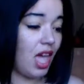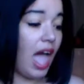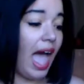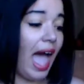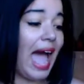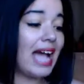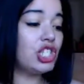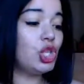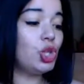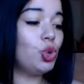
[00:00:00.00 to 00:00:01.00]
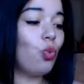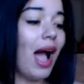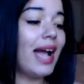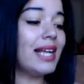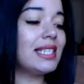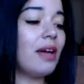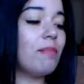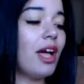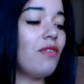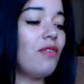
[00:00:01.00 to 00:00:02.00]
As you rise
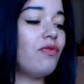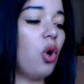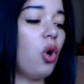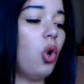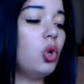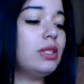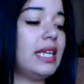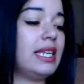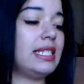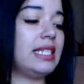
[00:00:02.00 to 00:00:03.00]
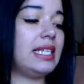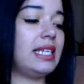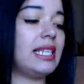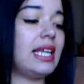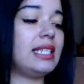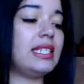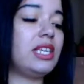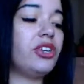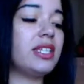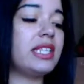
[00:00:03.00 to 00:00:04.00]
above the old tendencies and
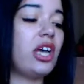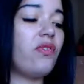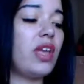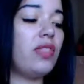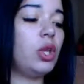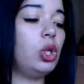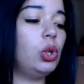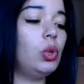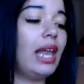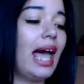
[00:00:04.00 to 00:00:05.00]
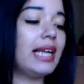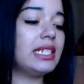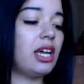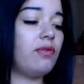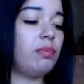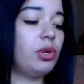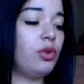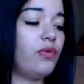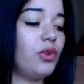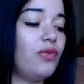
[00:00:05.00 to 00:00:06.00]
see yourself in the new light of
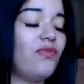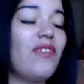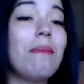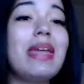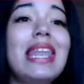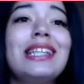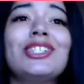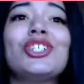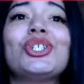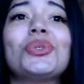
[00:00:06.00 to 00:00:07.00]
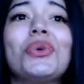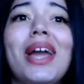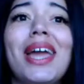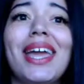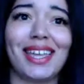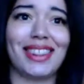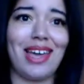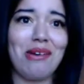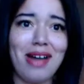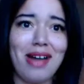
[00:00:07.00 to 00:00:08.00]
beautiful feminine strength.
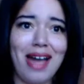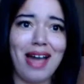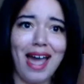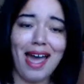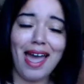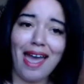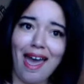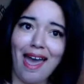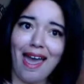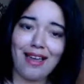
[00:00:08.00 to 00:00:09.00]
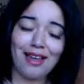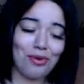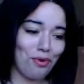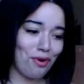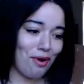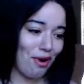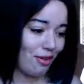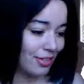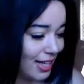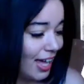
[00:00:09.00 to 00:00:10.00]
Okay, hey girl.
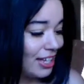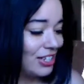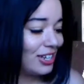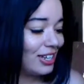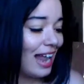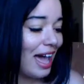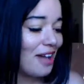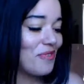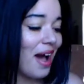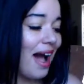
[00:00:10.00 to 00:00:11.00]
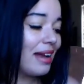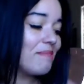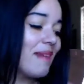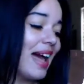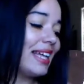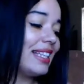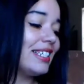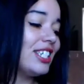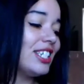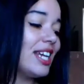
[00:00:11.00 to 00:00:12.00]
Your life will automatically
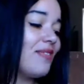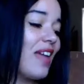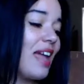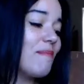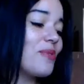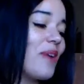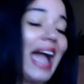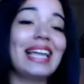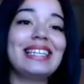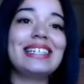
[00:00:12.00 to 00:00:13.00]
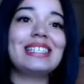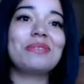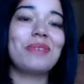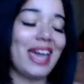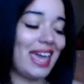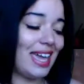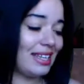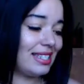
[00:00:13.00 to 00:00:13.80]
shift in miraculous ways.